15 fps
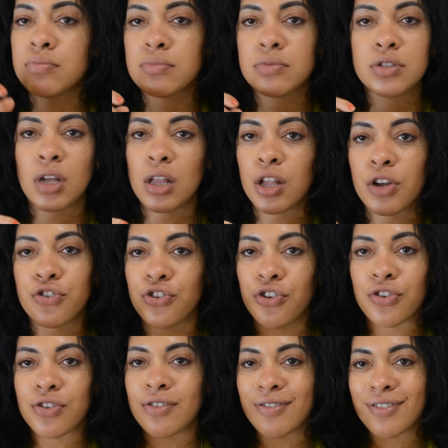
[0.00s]

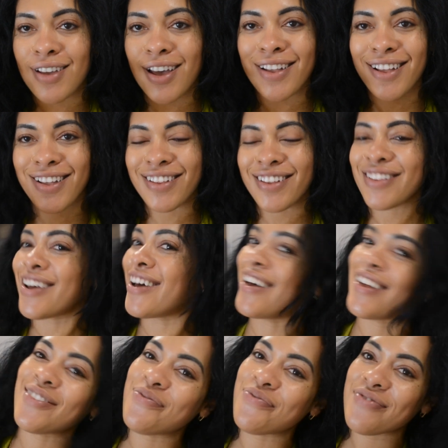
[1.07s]
Delicious. 10 out of
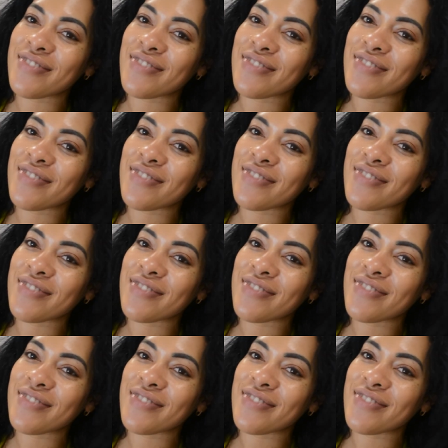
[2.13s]
10.